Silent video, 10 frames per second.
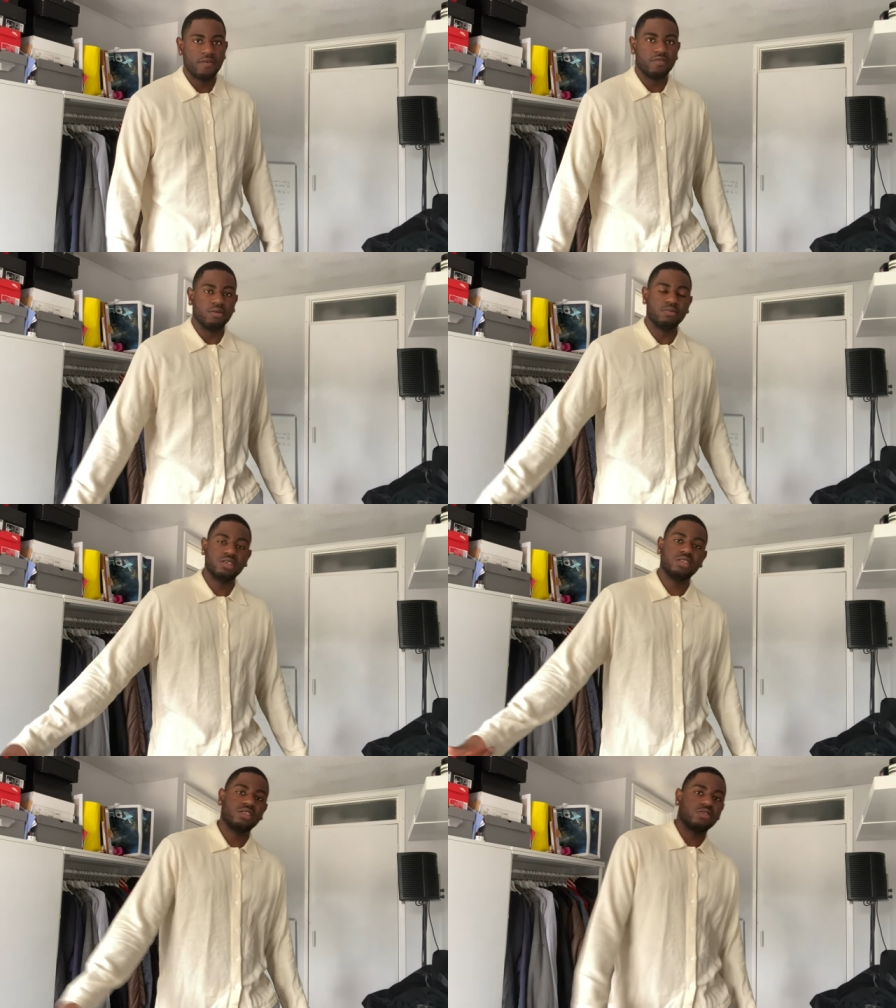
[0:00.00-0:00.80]
for
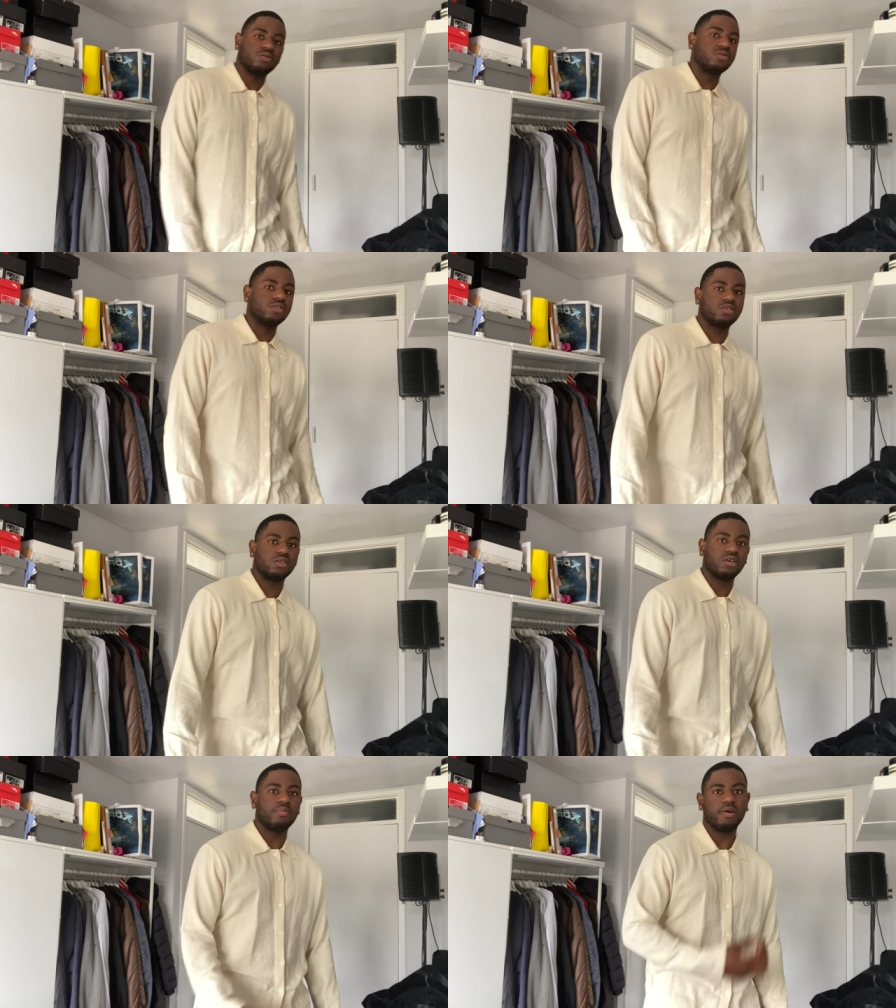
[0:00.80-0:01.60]
me, this was
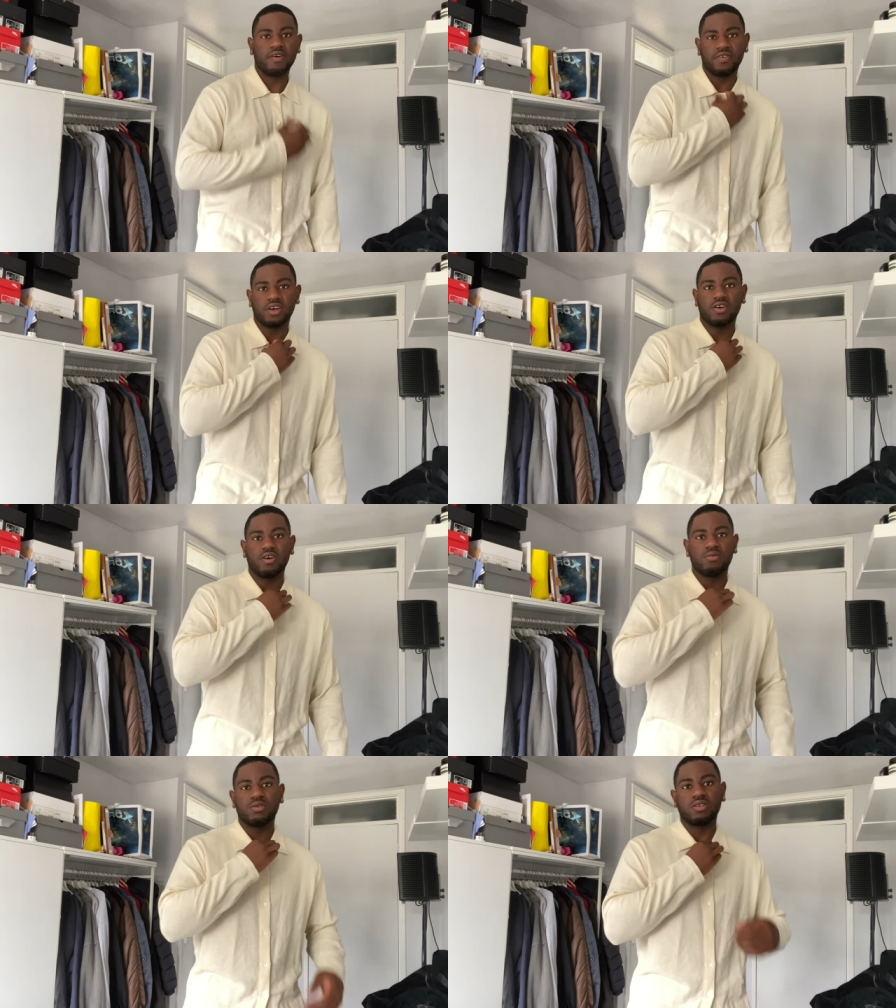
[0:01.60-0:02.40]
a perfect
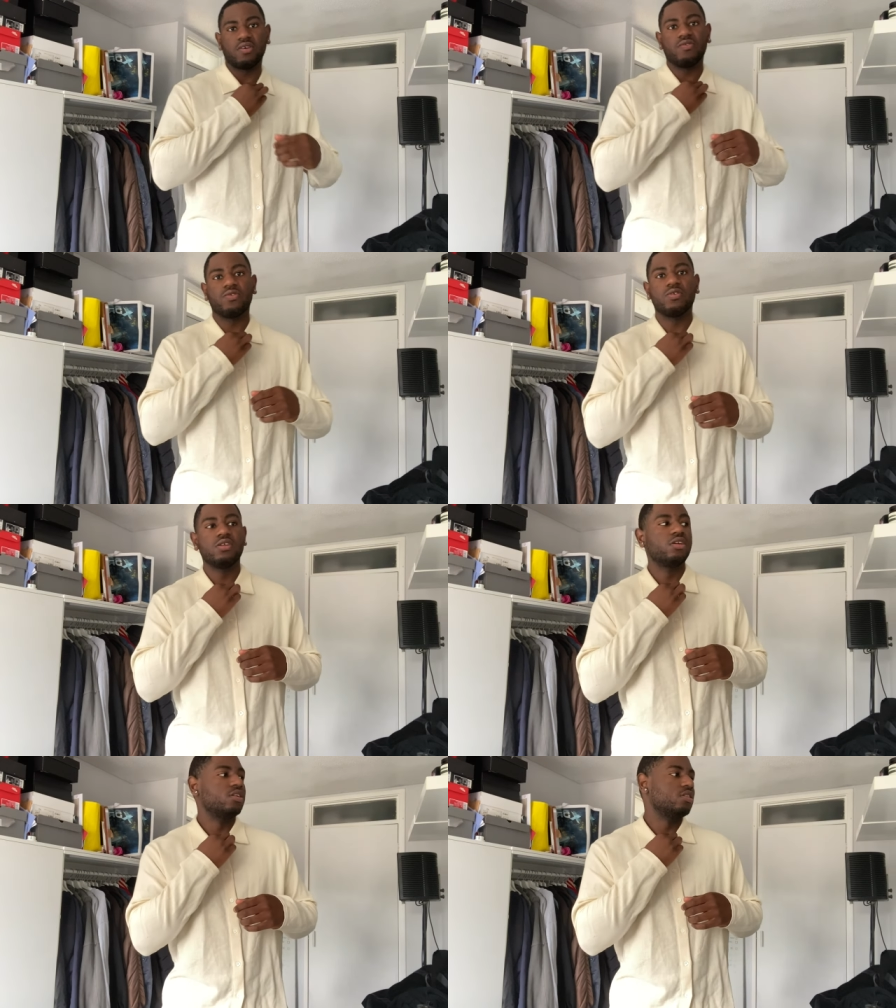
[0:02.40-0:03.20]
cop because I thought,